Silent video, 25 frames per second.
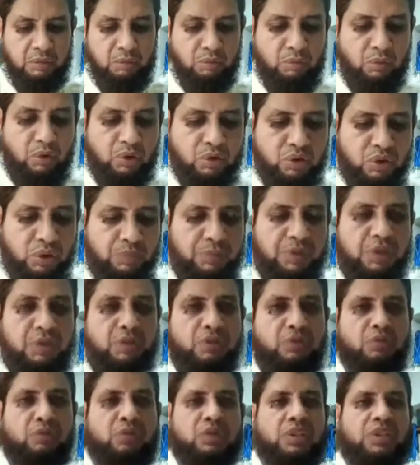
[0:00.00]
Most of the
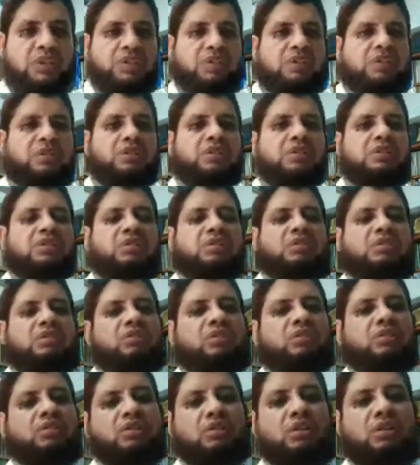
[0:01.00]
students
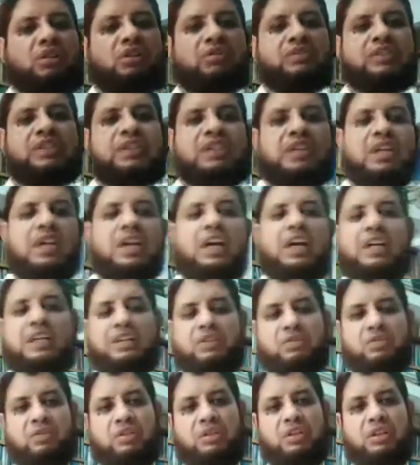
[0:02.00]
of the higher
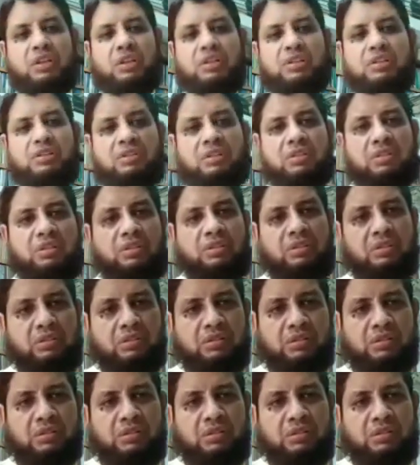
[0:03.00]
education